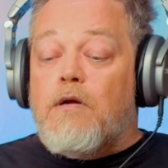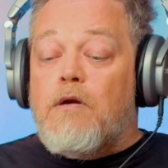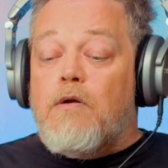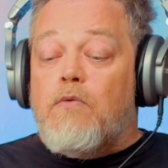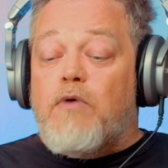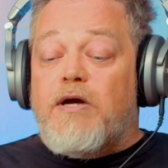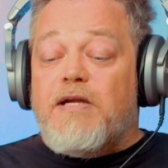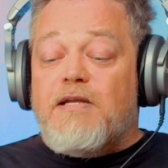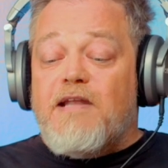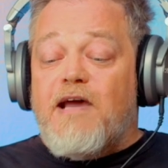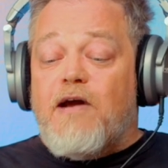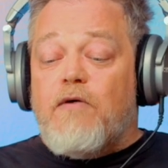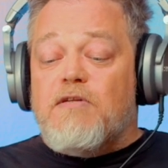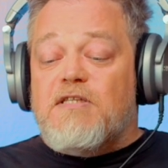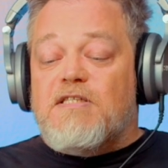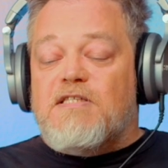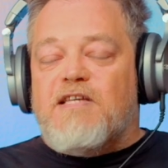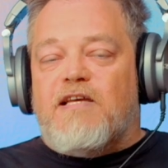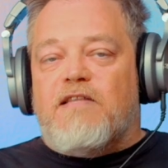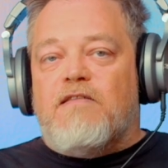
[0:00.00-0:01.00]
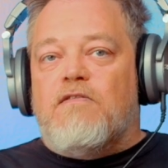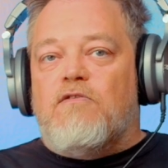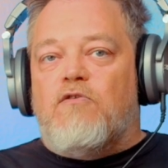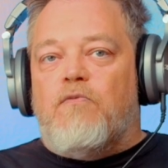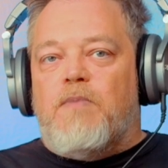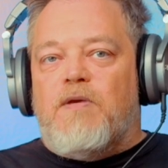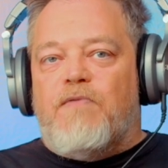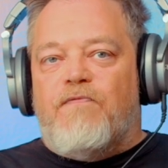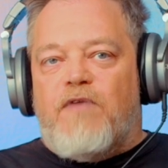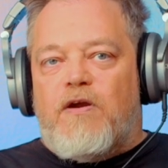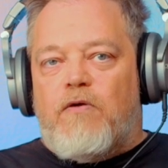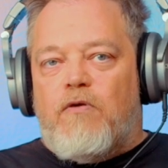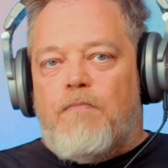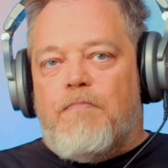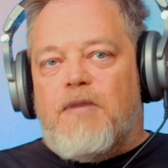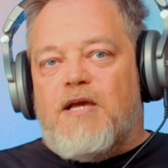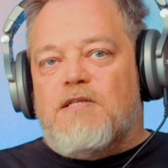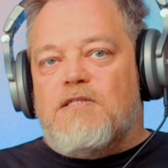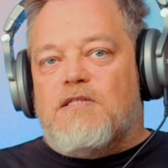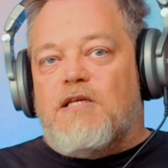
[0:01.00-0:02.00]
Right now it's set to be very
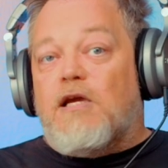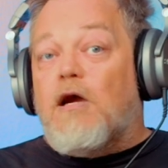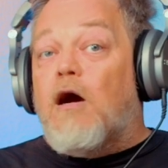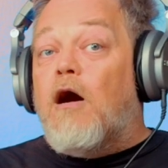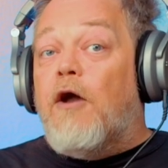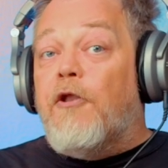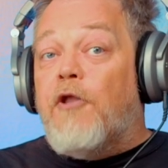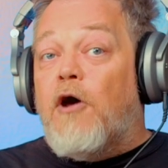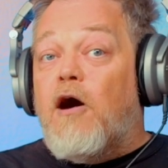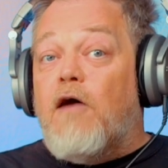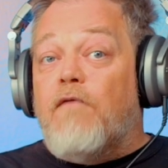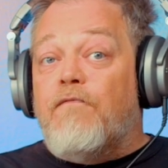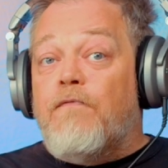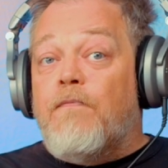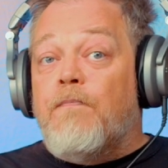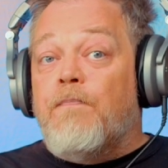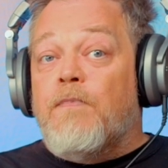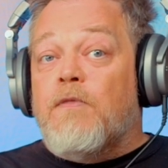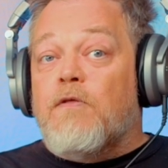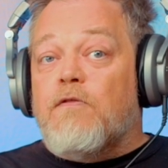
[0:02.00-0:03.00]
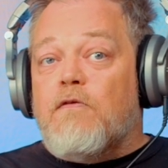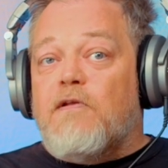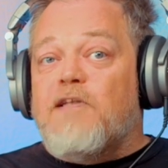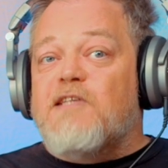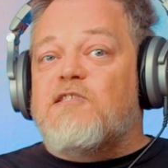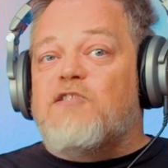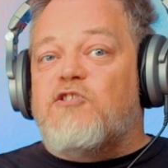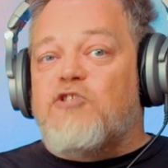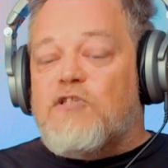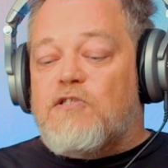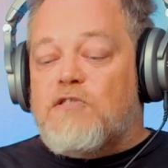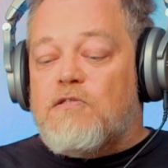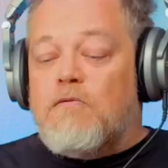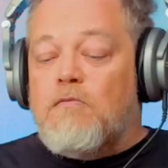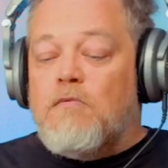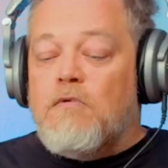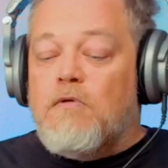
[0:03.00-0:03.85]
basic on-off. So let's just